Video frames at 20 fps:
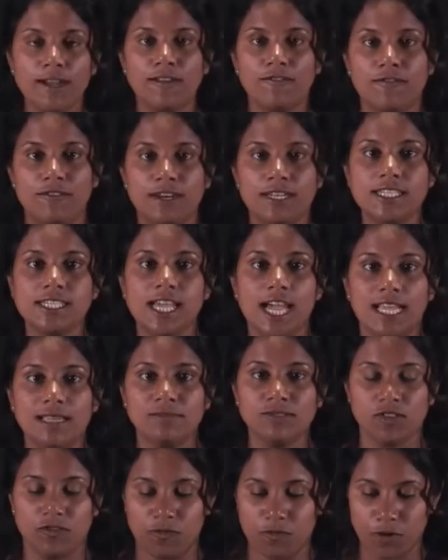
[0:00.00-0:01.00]
different
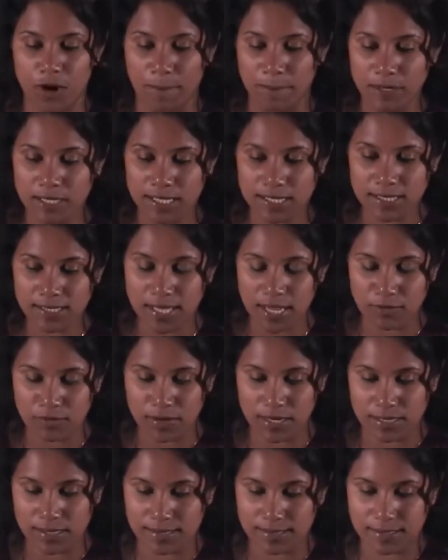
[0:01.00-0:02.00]
types of properties that
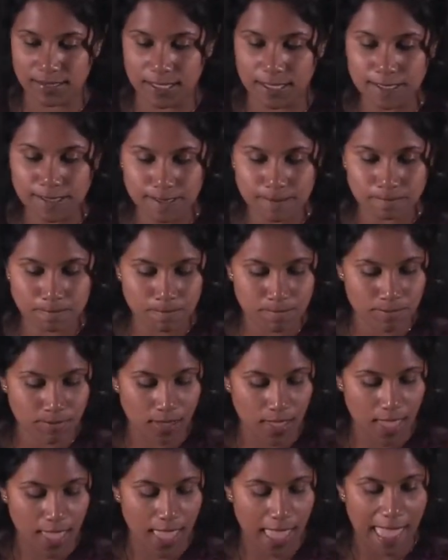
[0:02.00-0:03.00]
we discussed.
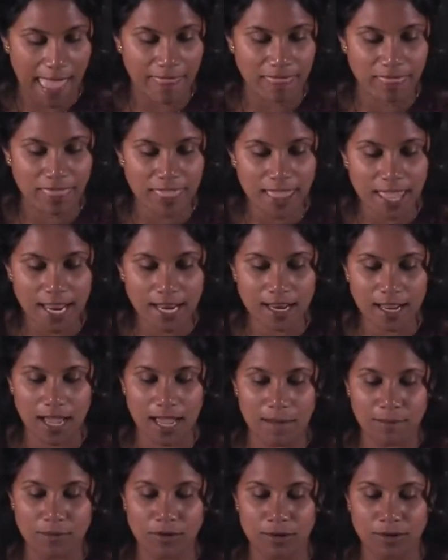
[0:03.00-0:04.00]
And then
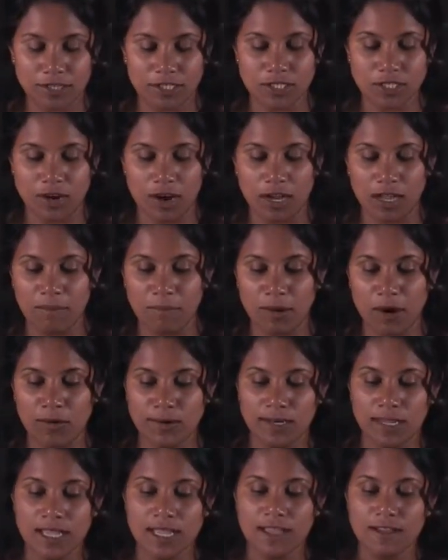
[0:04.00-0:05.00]
I'm going to talk about